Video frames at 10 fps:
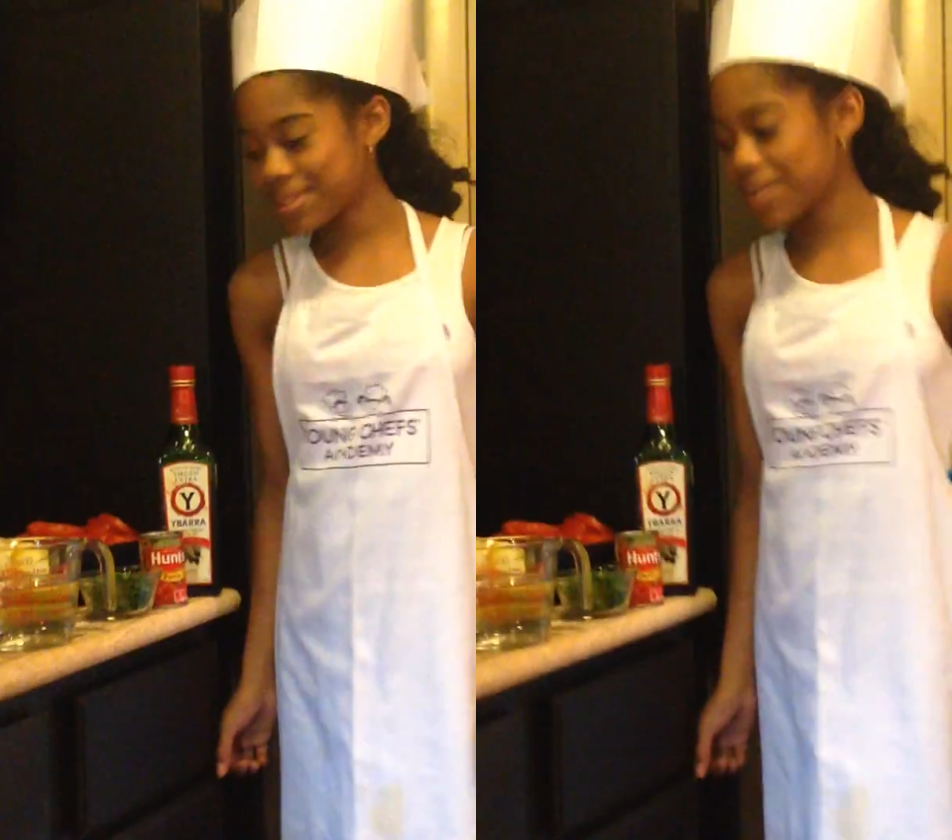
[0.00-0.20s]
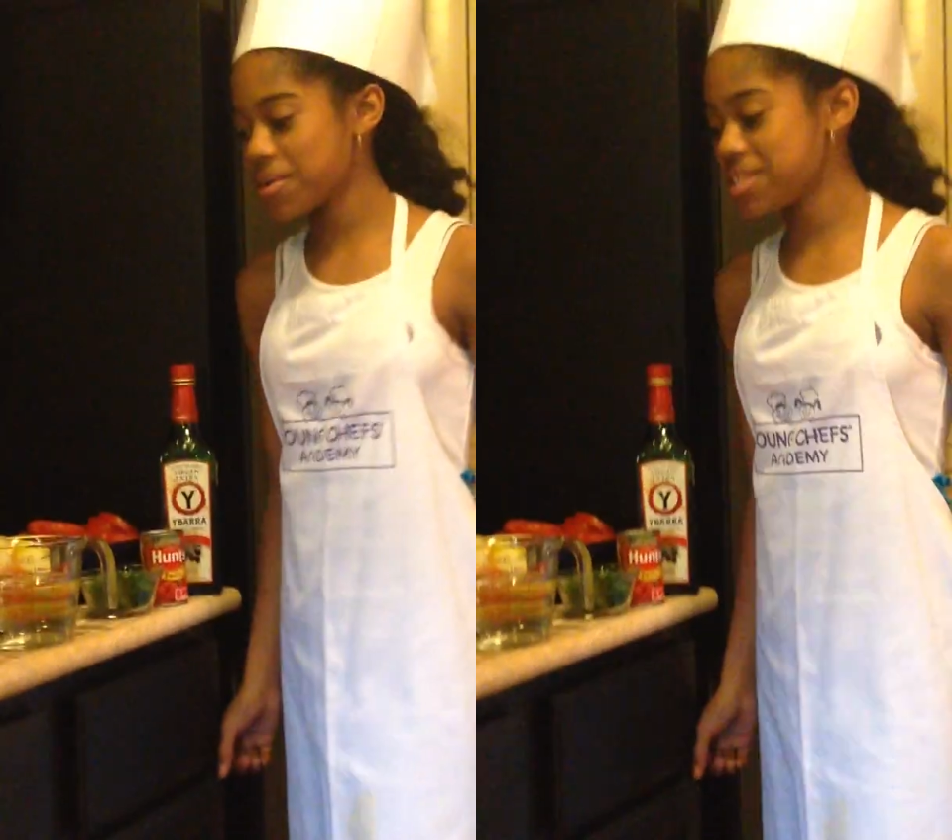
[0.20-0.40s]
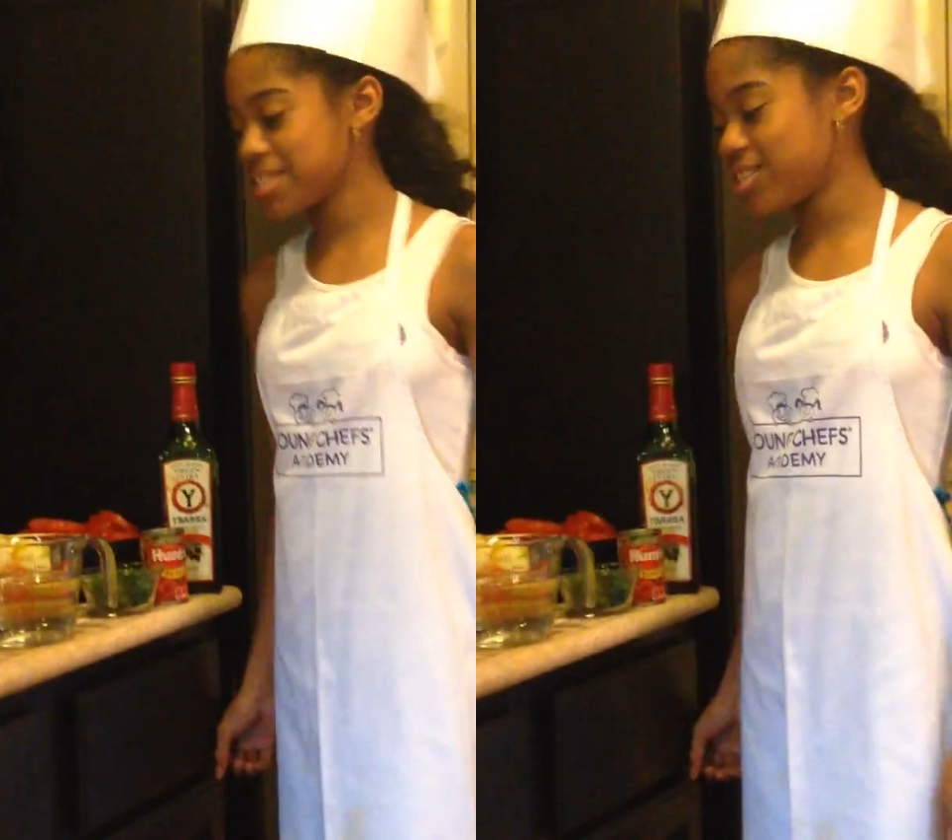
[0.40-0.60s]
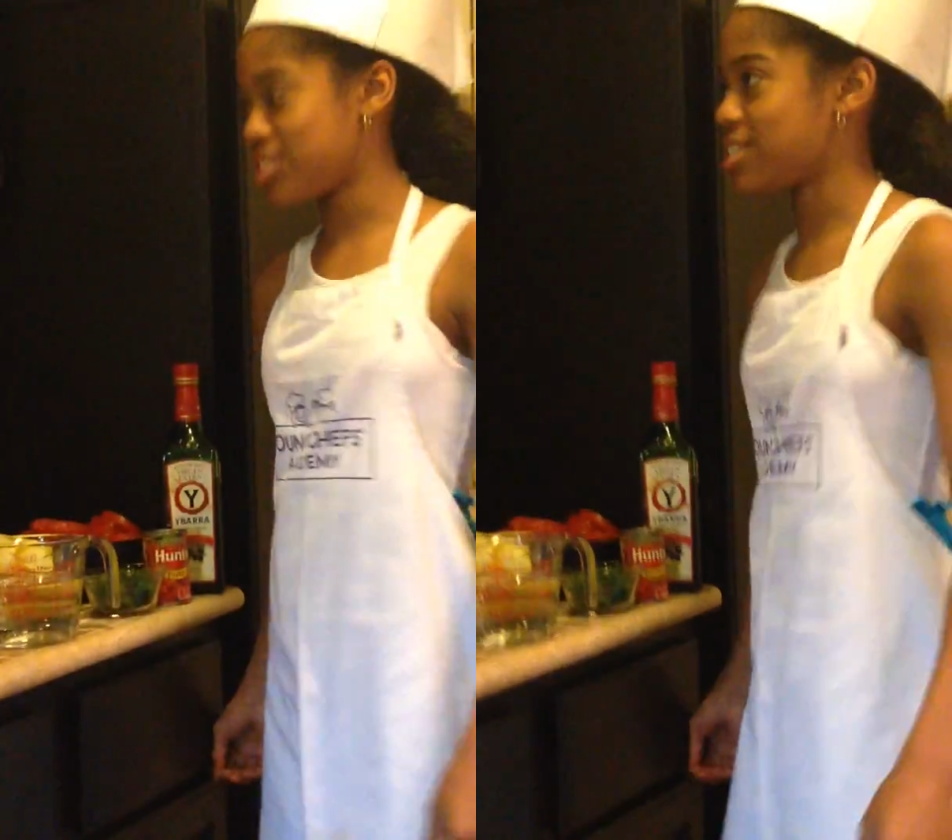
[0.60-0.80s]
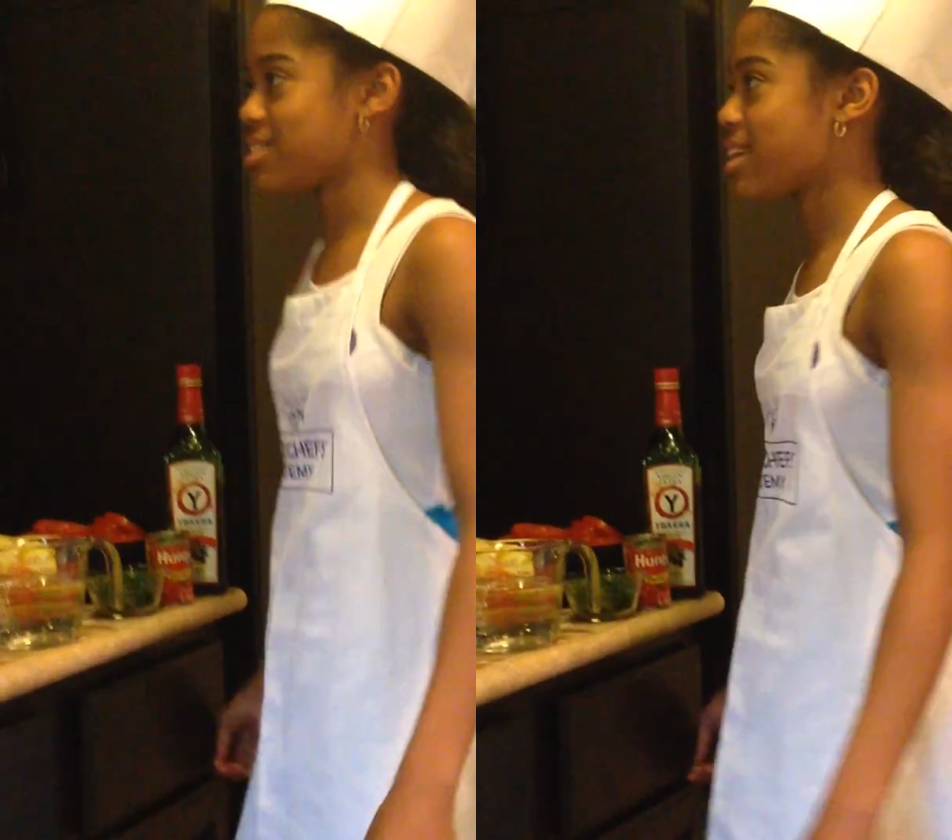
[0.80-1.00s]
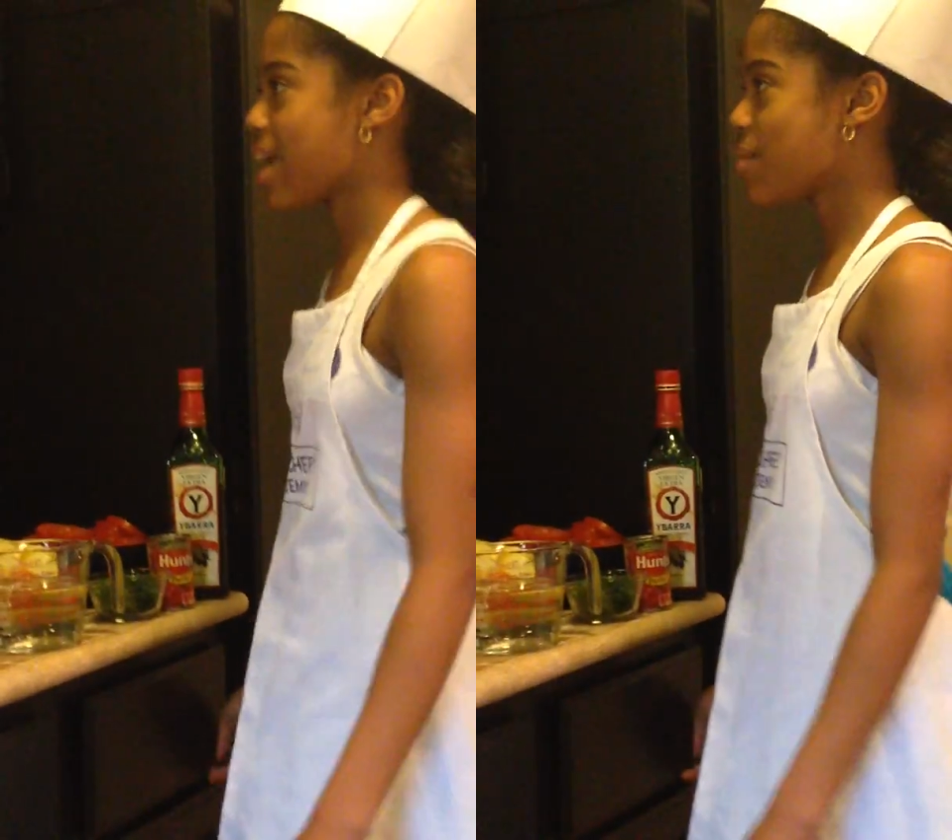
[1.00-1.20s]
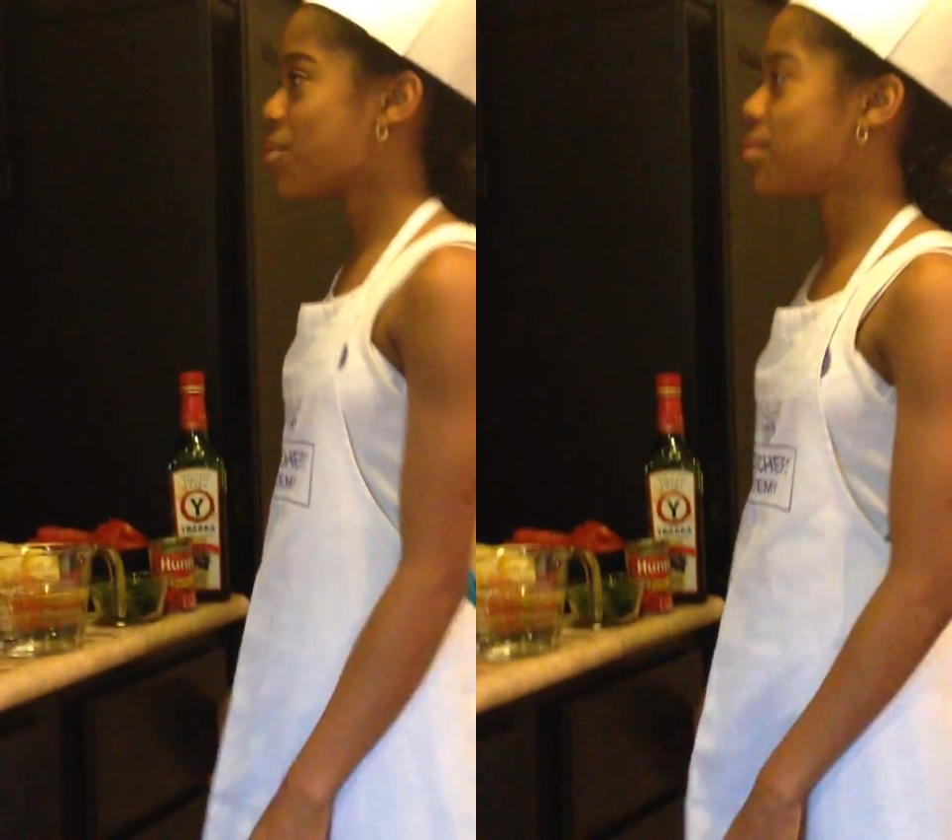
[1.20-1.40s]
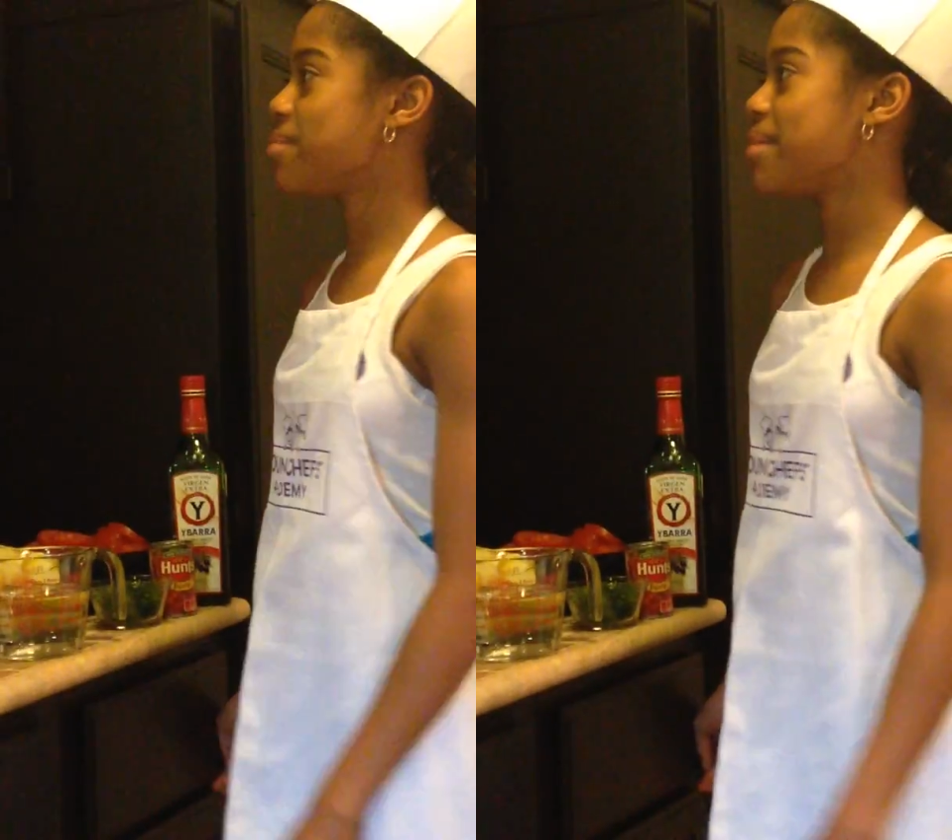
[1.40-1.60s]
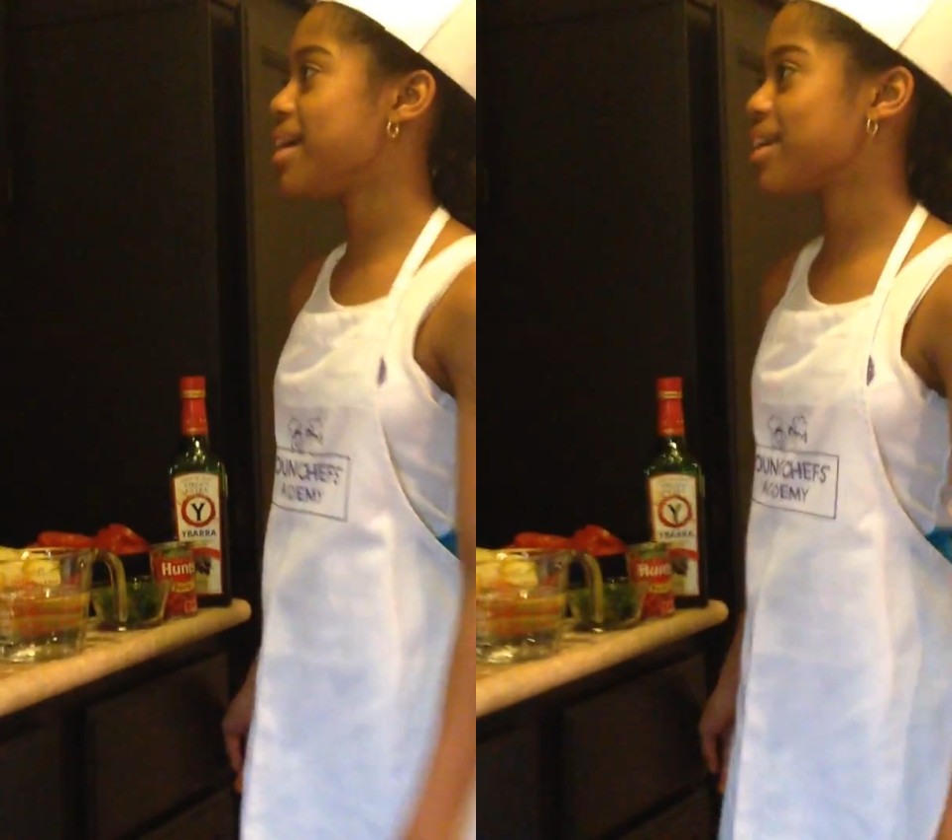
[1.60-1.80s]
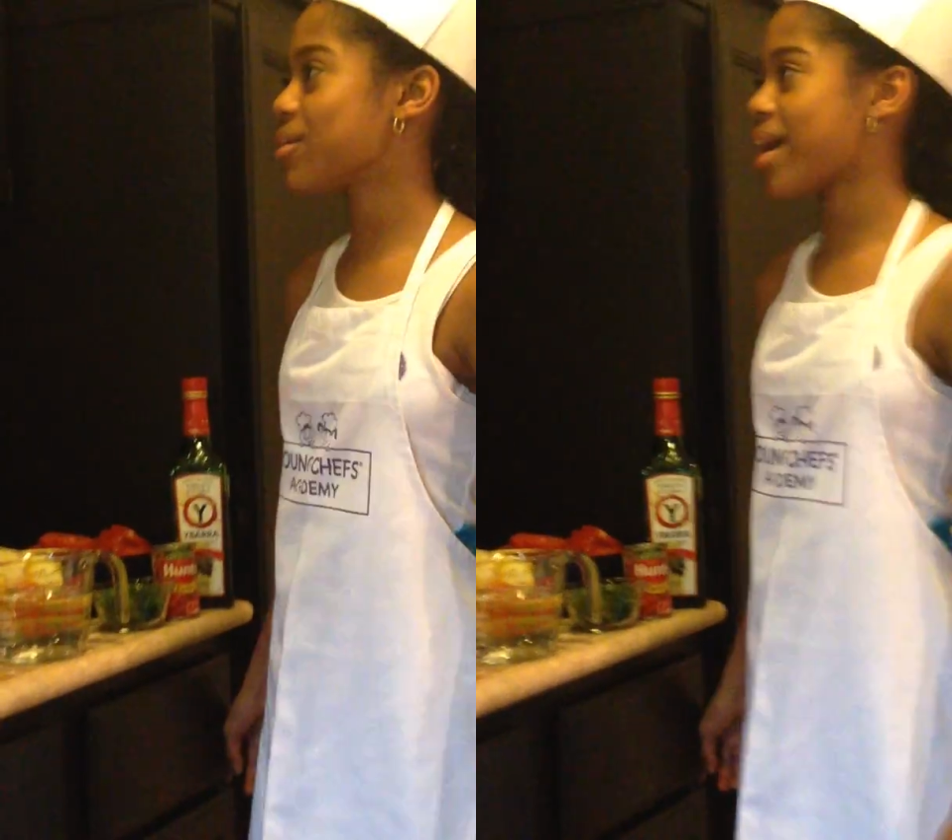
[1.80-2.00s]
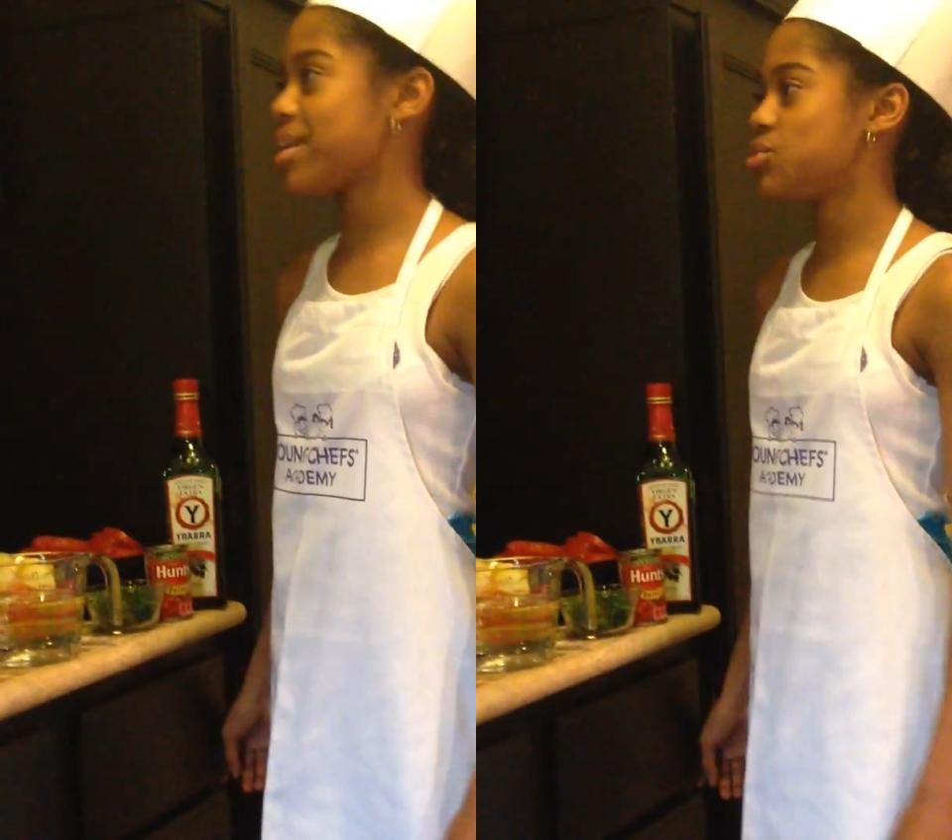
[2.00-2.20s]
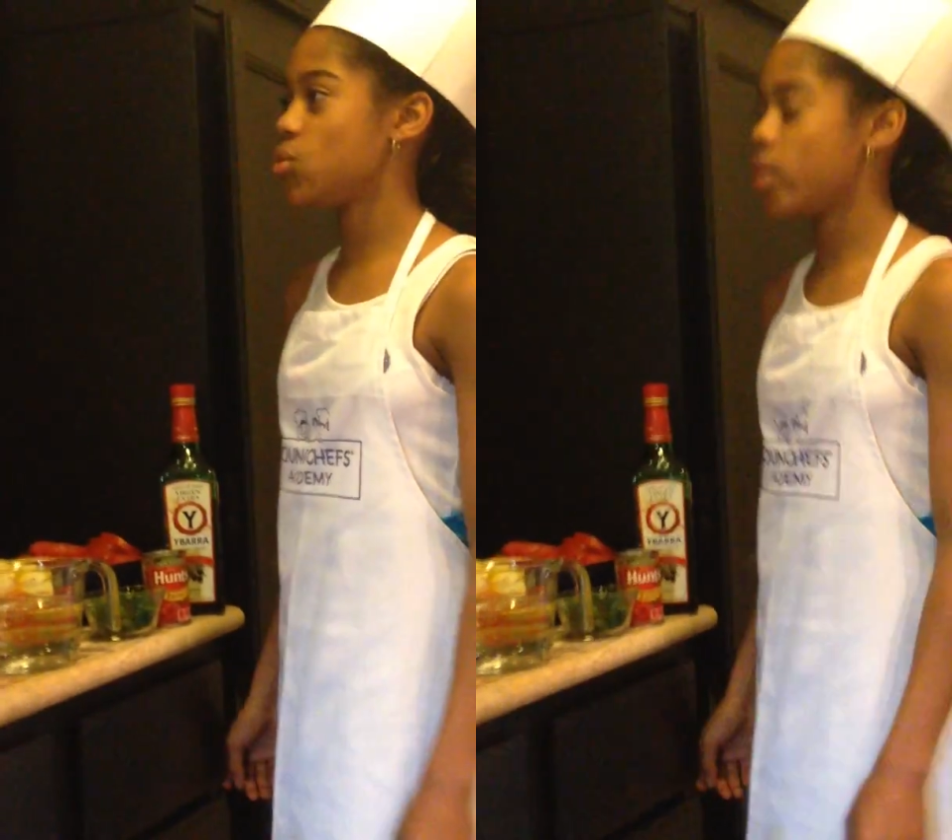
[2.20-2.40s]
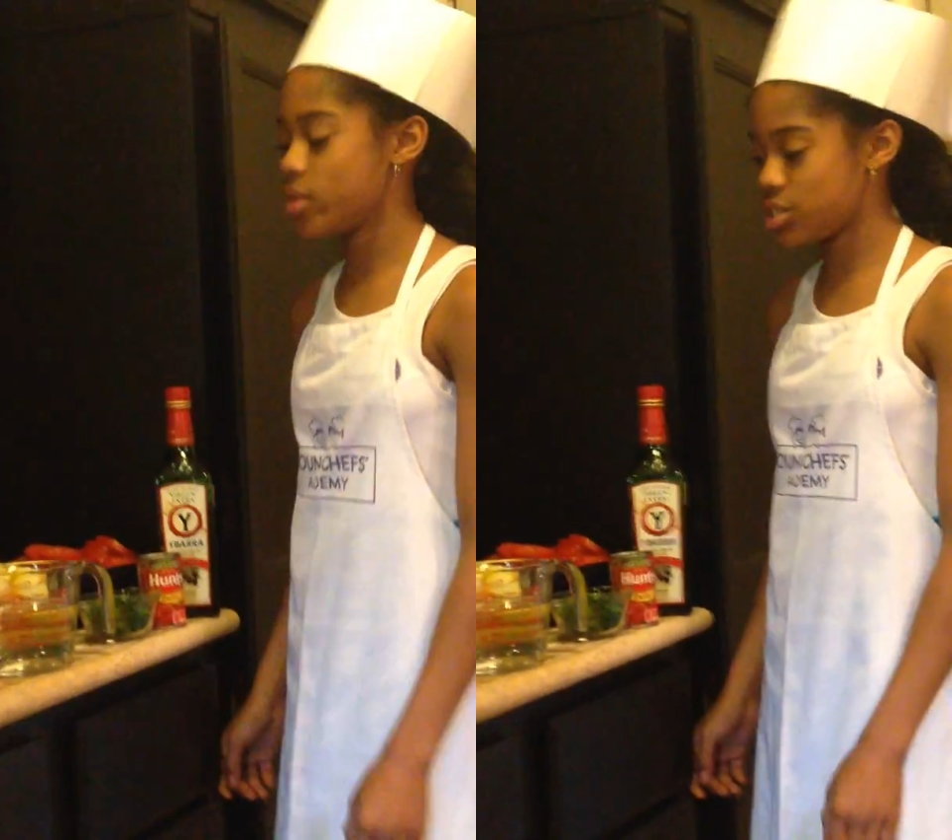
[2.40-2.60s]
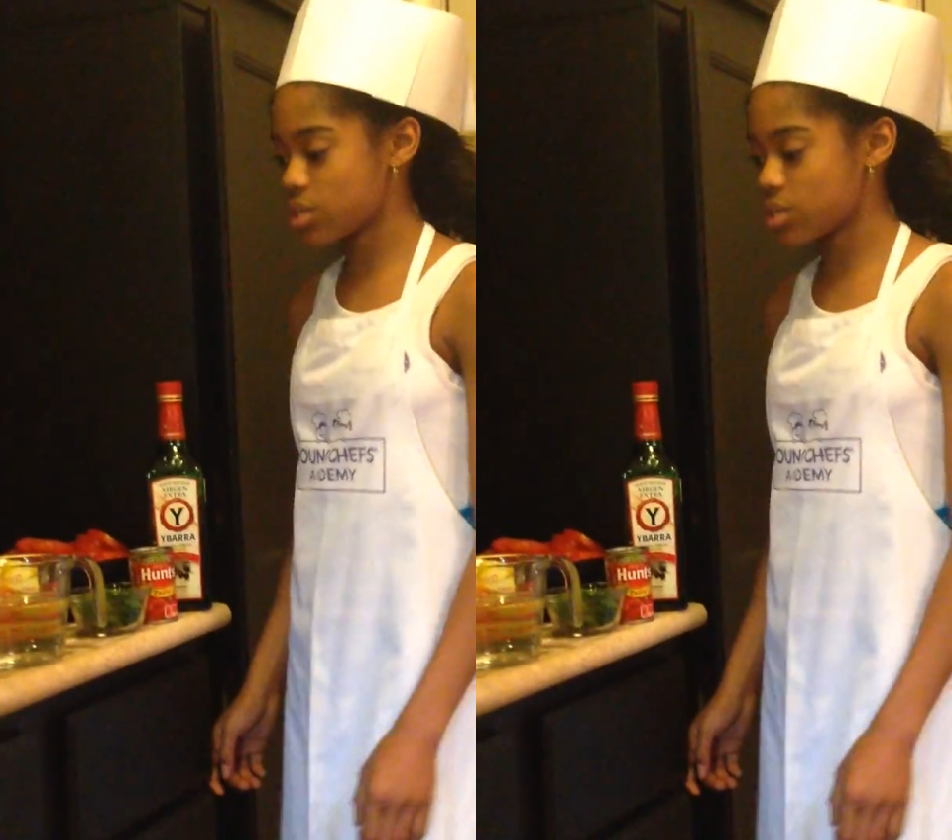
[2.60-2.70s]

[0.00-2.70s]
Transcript: Chloe's Kitchen. Today we'll be making ratatouille,